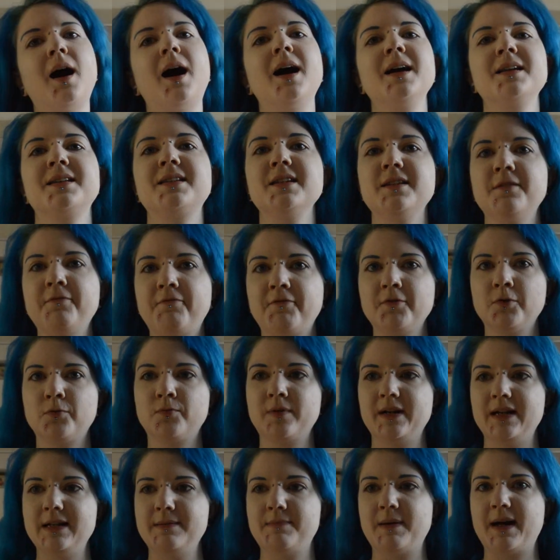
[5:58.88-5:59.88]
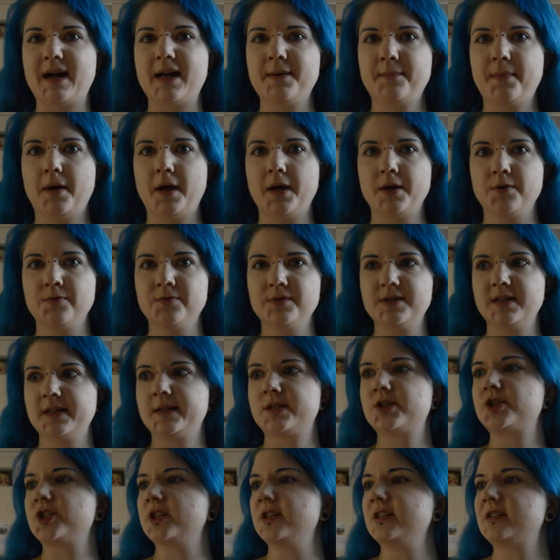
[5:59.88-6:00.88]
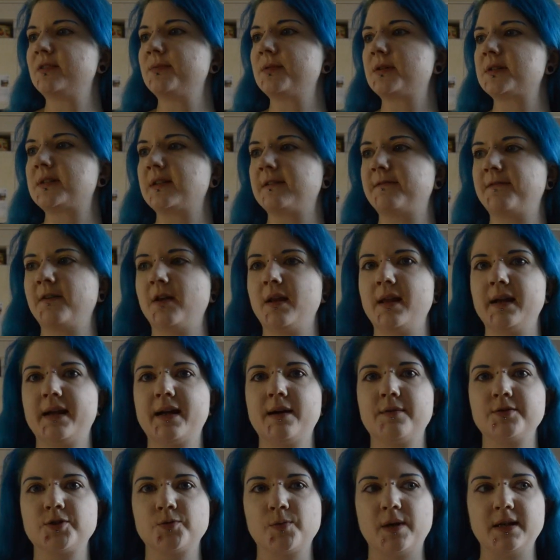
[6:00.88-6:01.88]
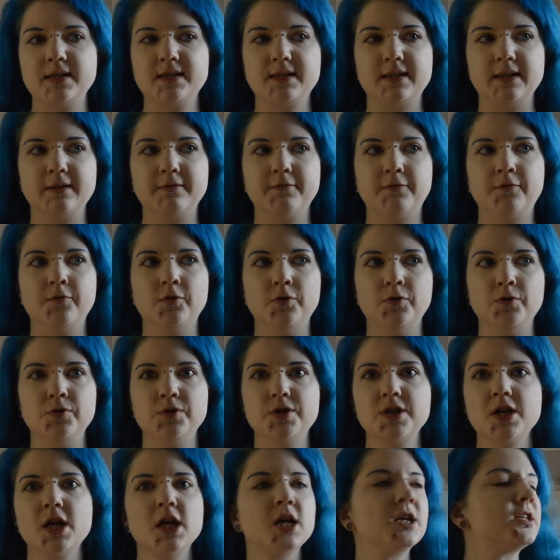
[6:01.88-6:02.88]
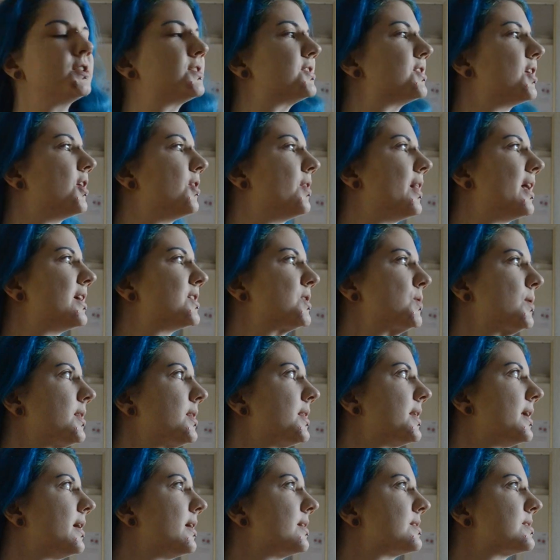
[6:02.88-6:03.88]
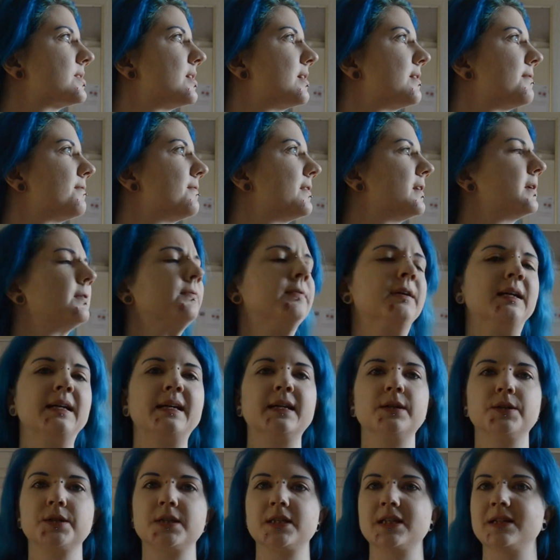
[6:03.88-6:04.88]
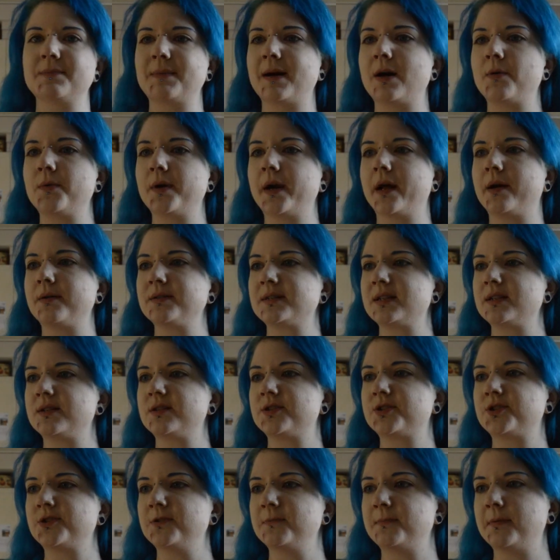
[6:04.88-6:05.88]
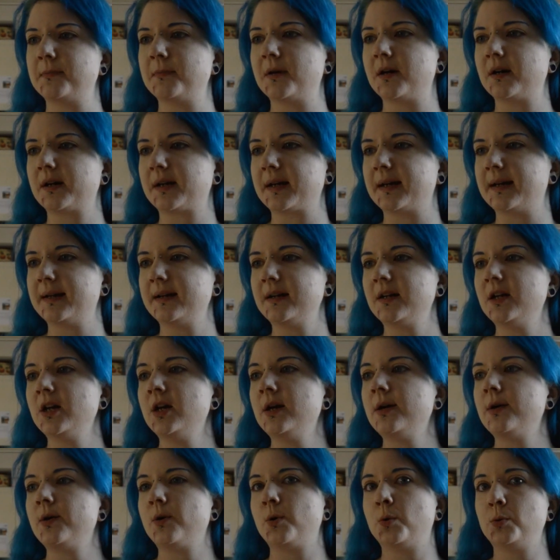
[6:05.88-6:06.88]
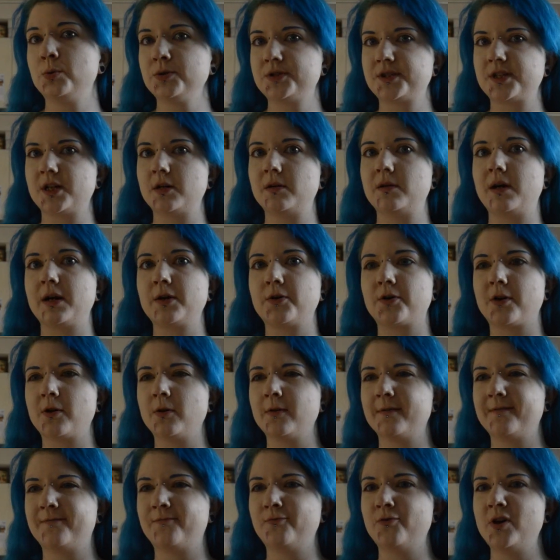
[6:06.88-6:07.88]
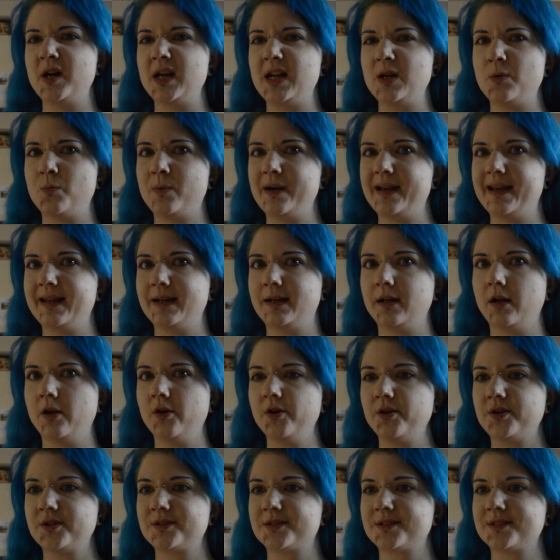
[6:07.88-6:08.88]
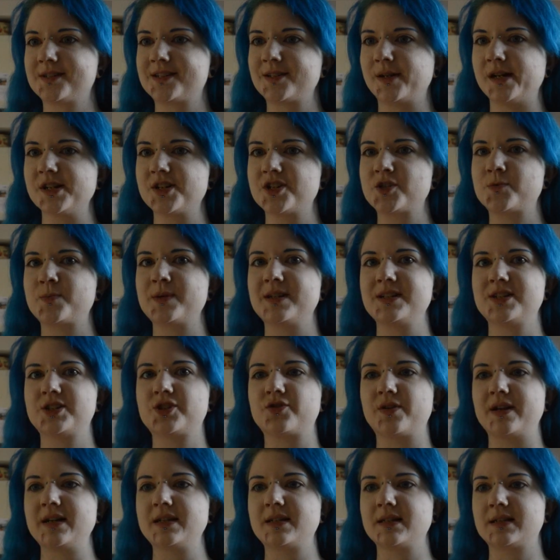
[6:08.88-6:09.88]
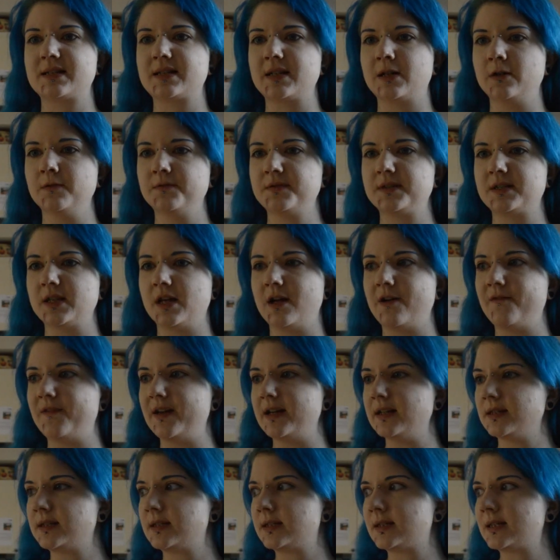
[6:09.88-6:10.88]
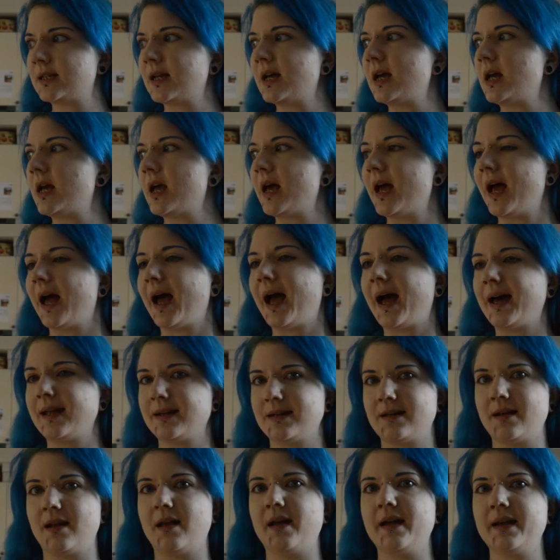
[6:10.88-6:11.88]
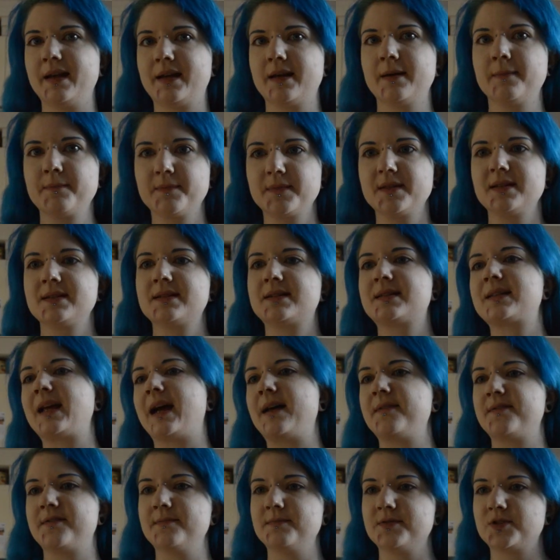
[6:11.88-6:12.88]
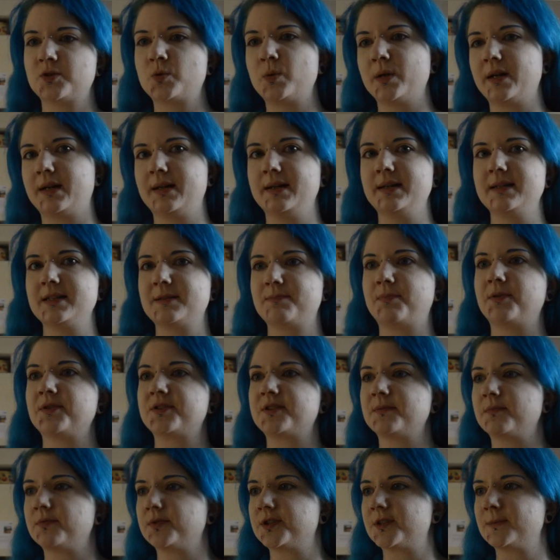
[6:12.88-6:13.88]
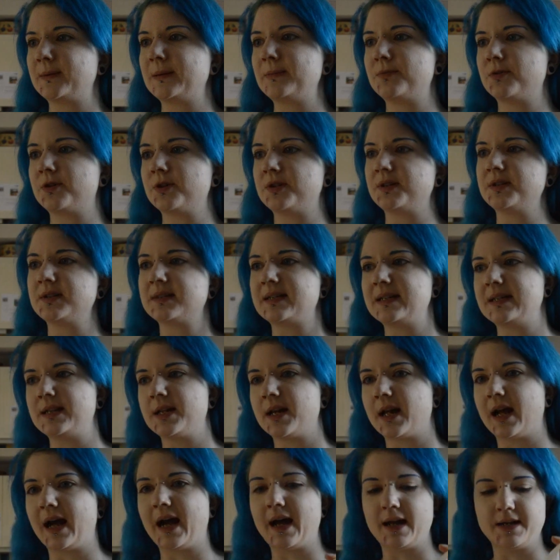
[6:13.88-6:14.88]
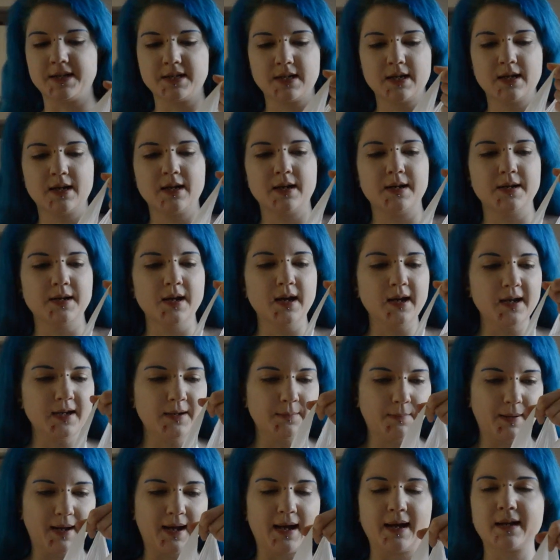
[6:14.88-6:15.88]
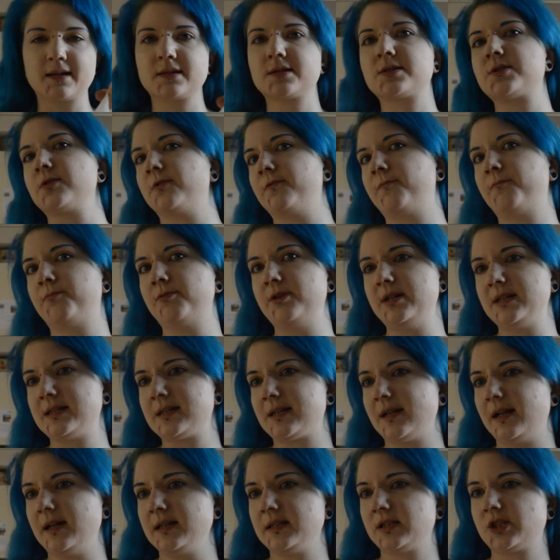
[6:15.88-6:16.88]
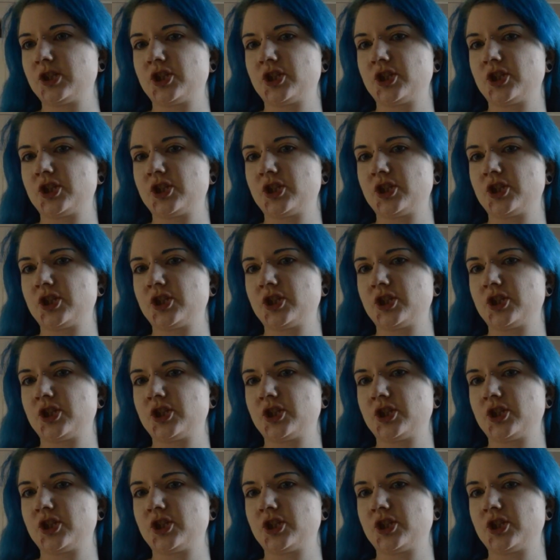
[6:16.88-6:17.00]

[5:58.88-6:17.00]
I did feel really bad buying all this cheese because I felt like I was wasting food, so that's thing I started feeling really guilty about when I was in the supermarket. Also, I got a lot of really weird looks, so I just went straight to self-service and like scanned them as quickly as possible so people couldn't see that I had 9 packs of pre-sliced